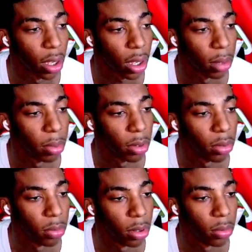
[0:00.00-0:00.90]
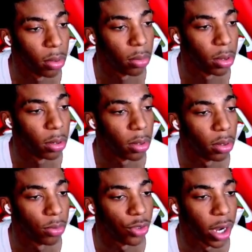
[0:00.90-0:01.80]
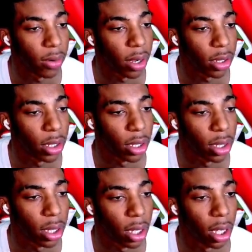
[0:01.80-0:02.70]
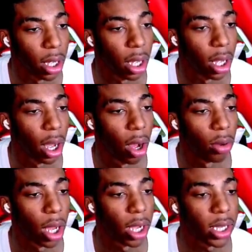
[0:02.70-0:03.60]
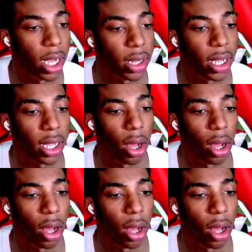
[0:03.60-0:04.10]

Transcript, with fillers: Okay, boom, boom, boom, boom, boom. Drag route again. Oh no, nah, he got that.